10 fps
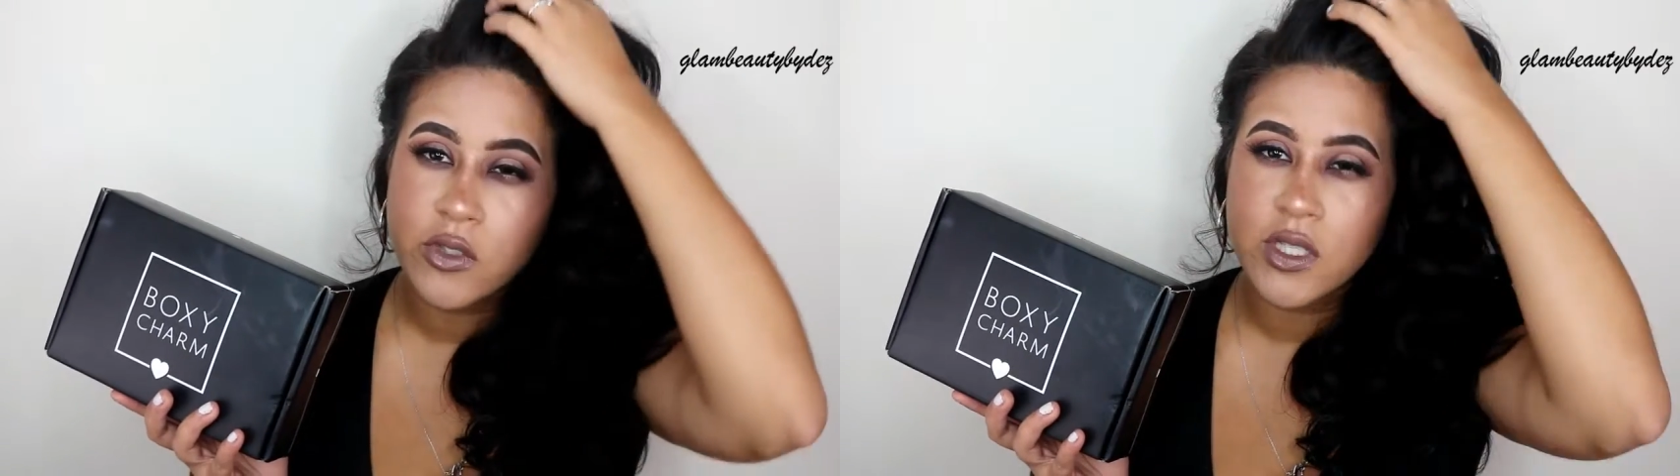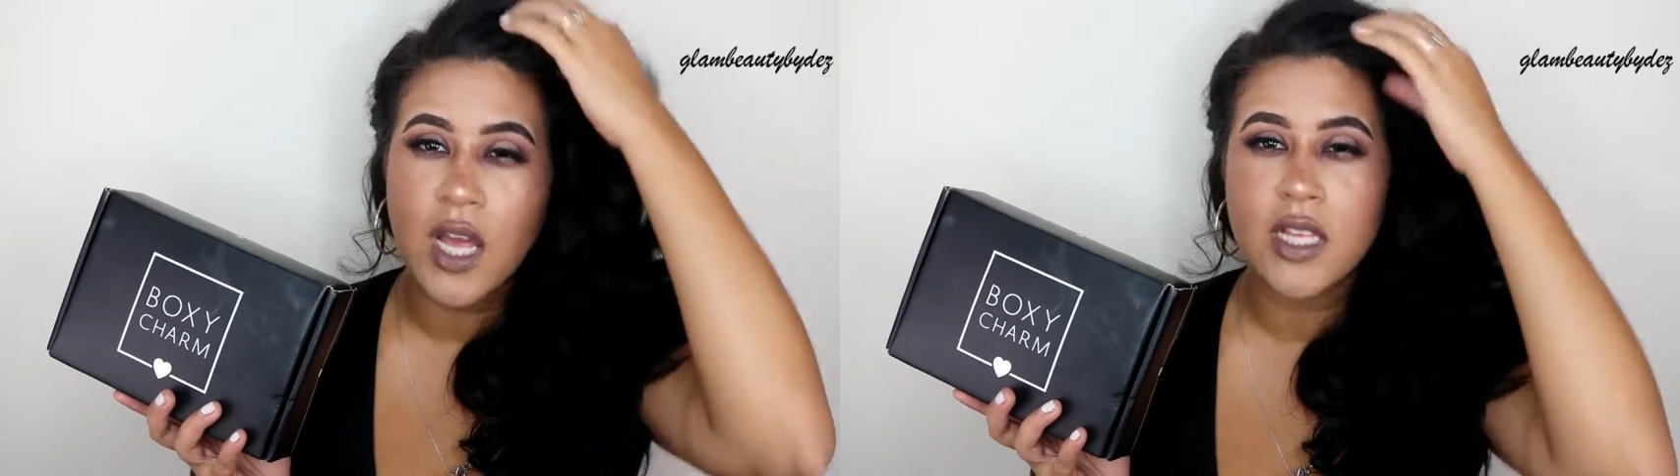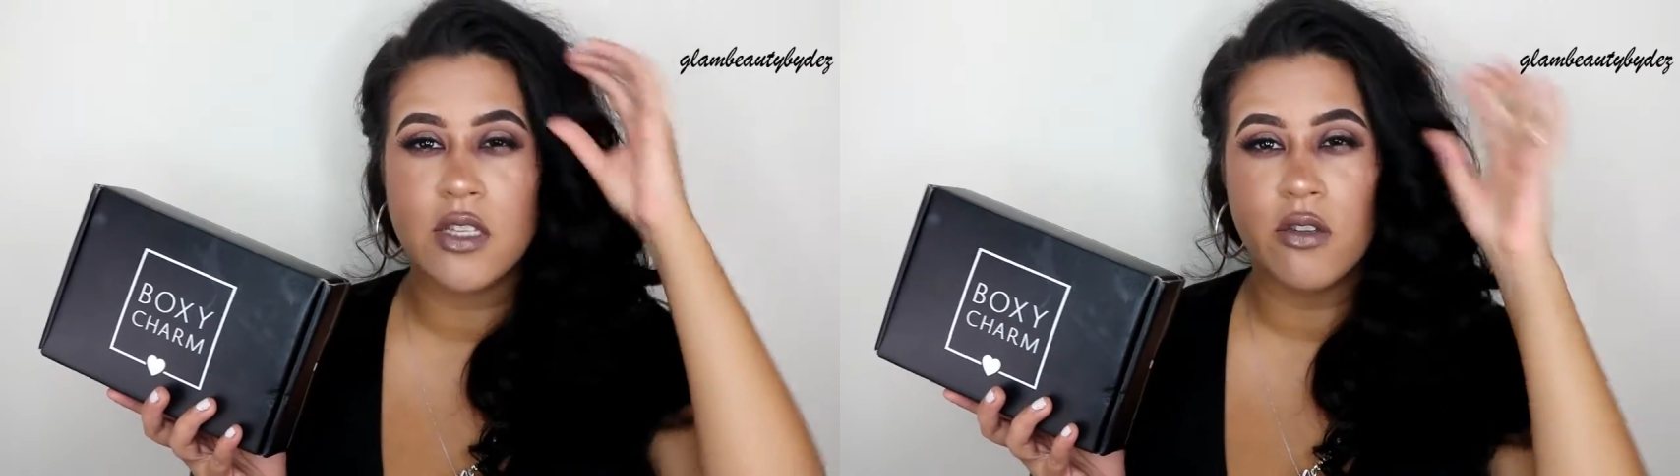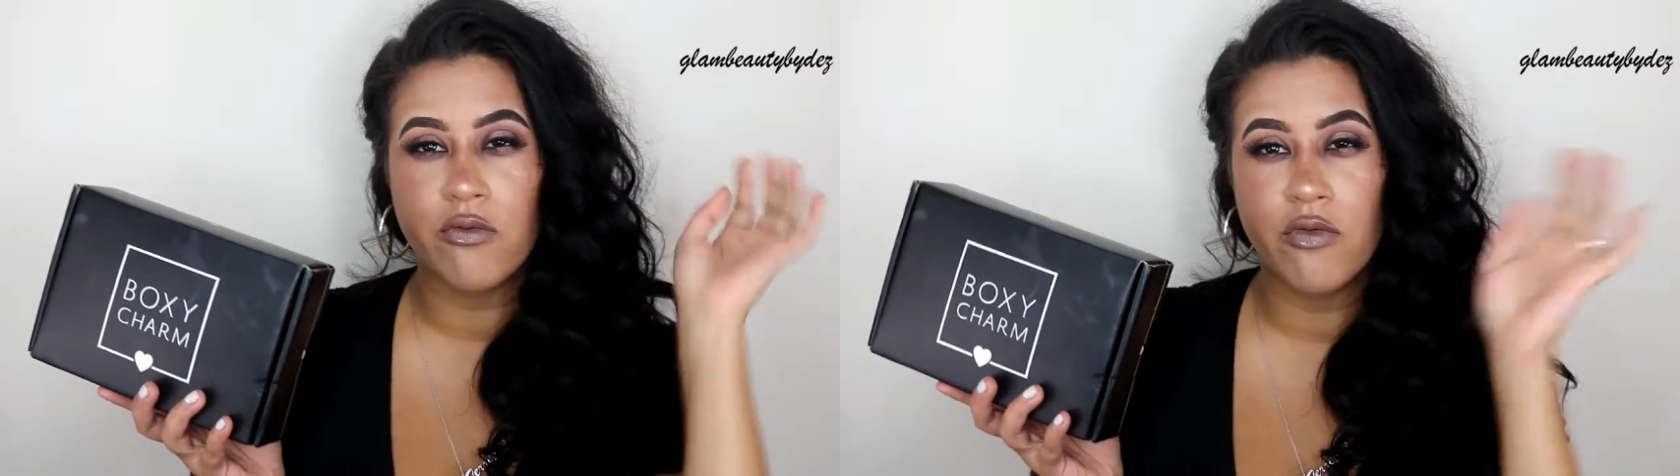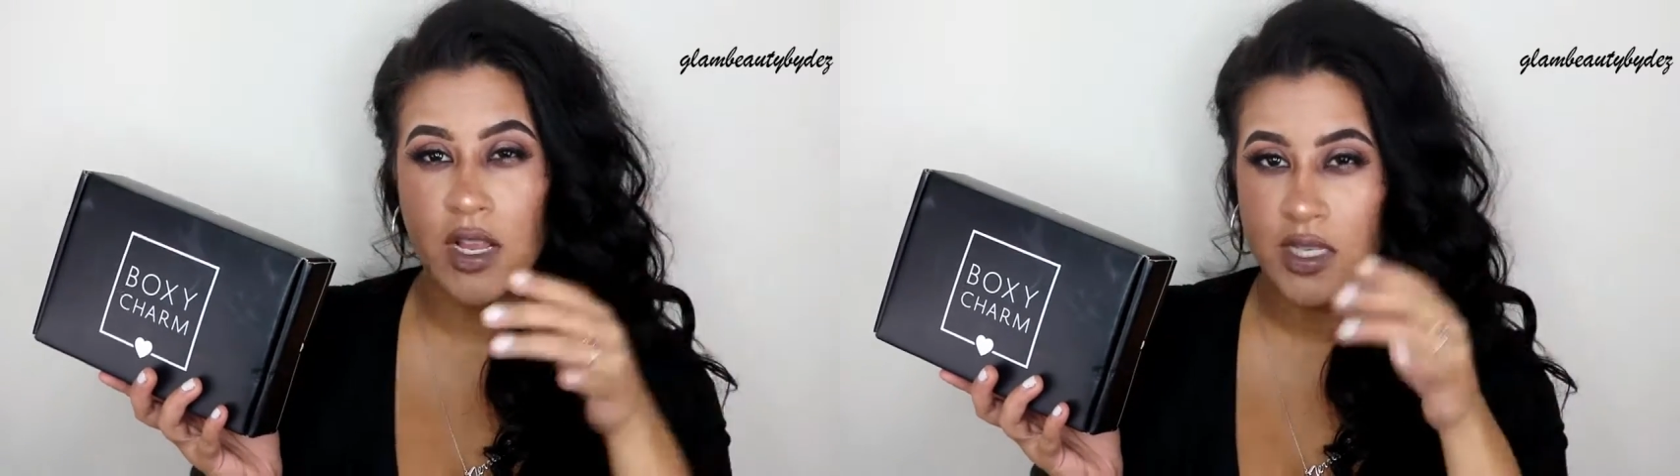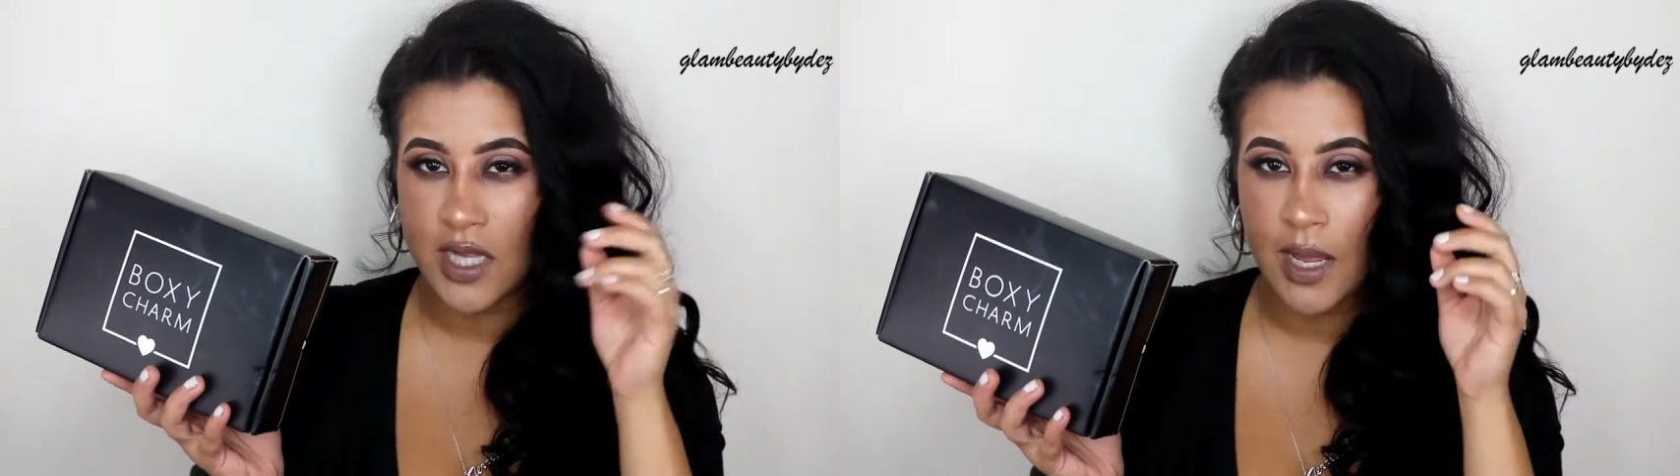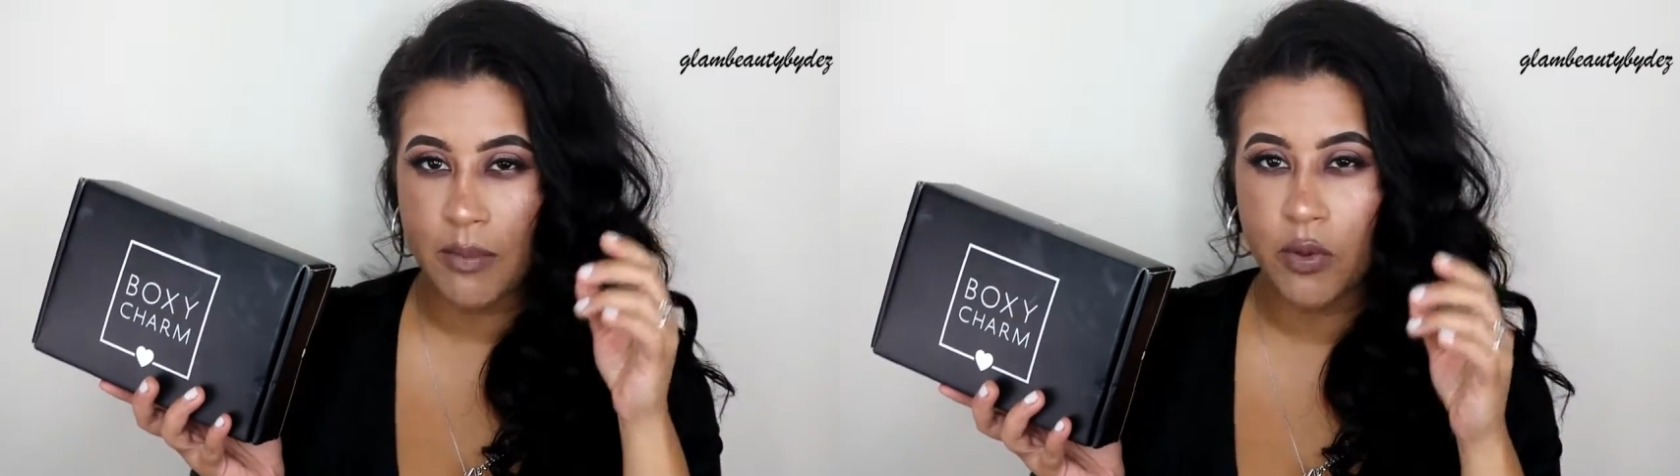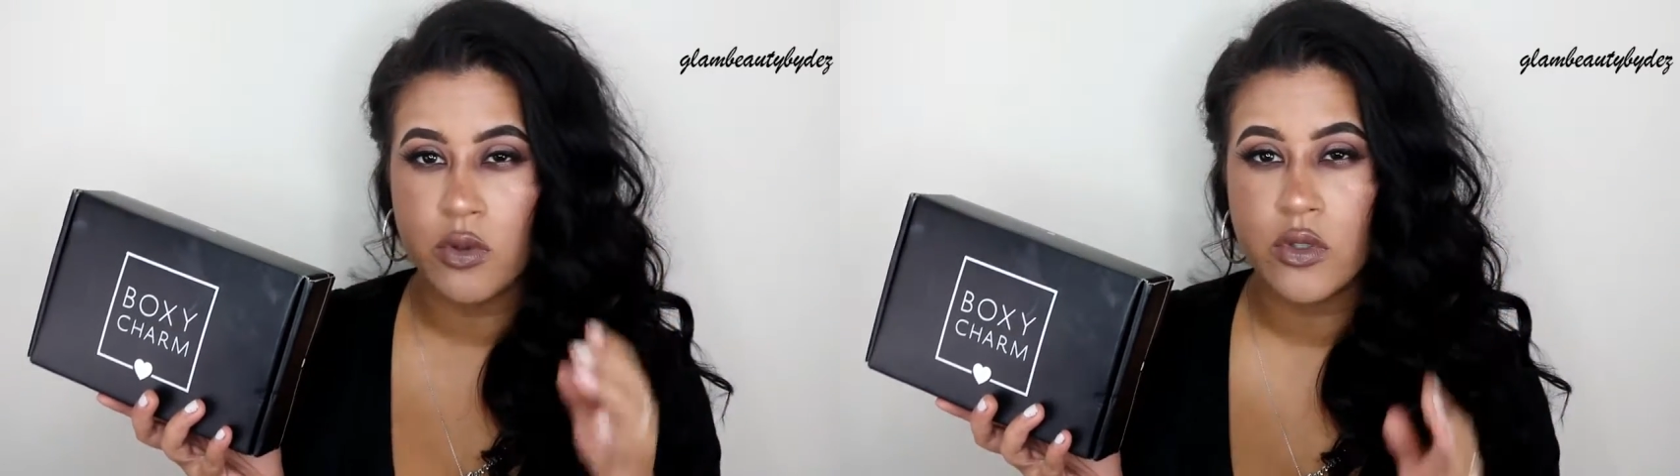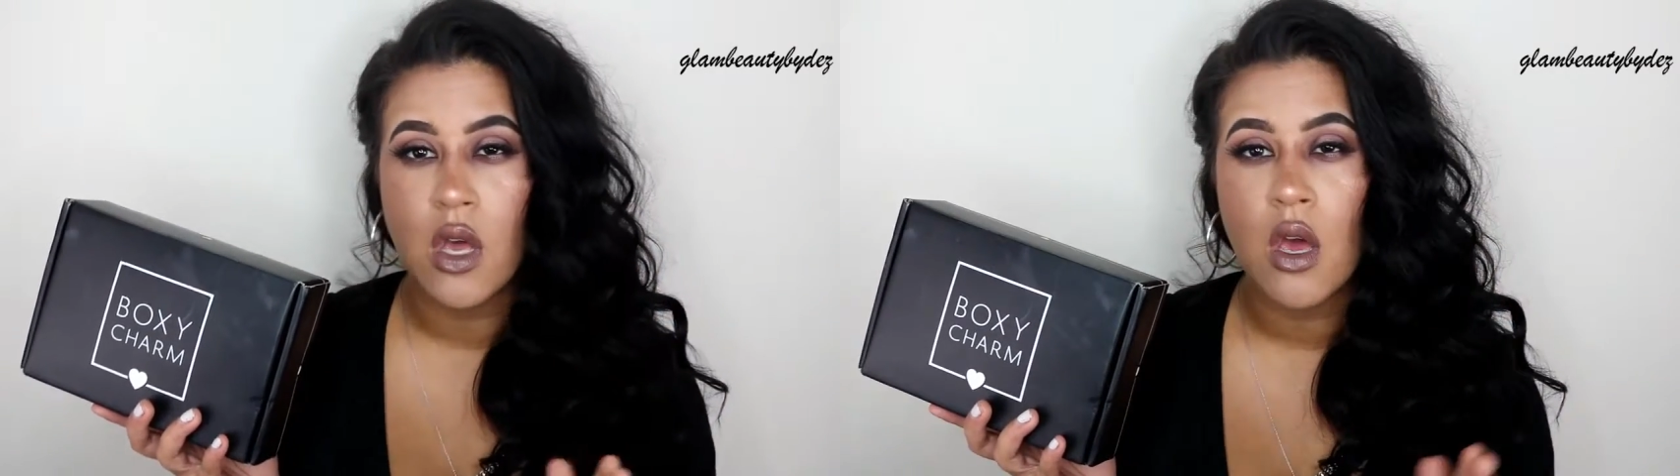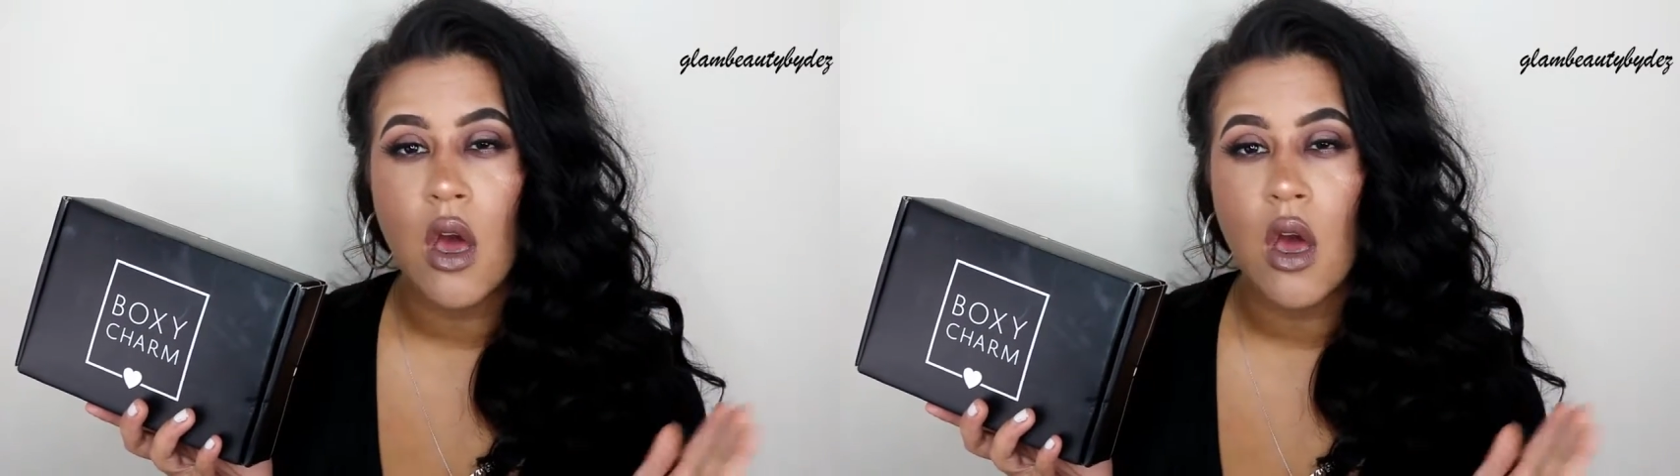size and the rest samples.